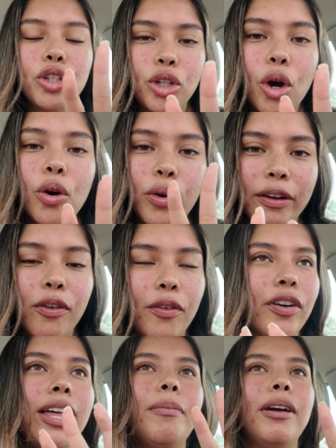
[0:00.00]
So grateful
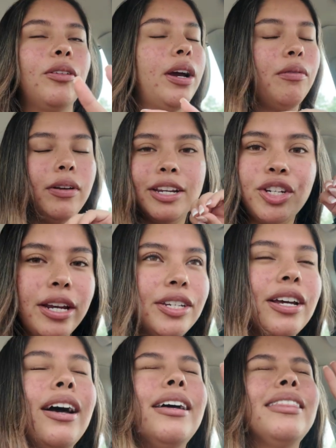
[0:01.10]
for that, by the way. I wouldn't change
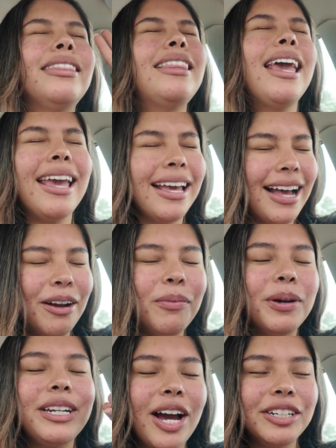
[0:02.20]
a thing. I
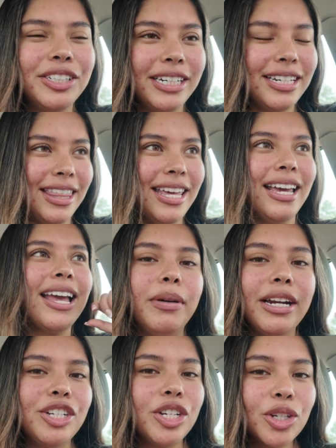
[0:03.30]
would not change a thing. But
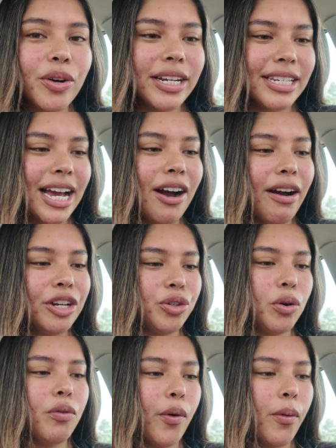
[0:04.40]
it's just crazy how I
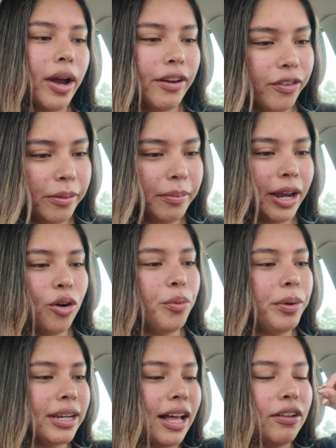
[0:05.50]
drove away from my home
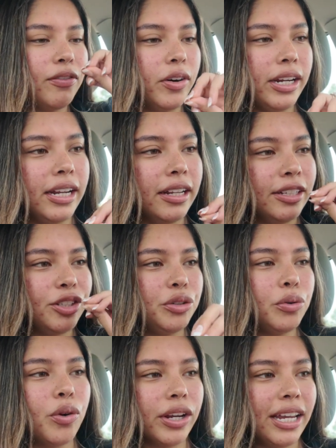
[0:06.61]
in California to
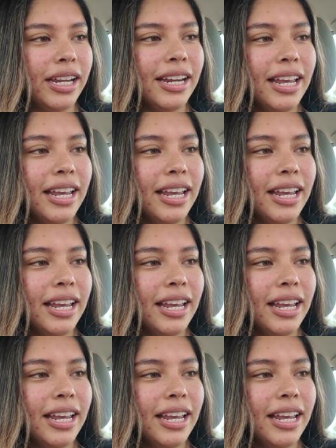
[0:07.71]
Oregon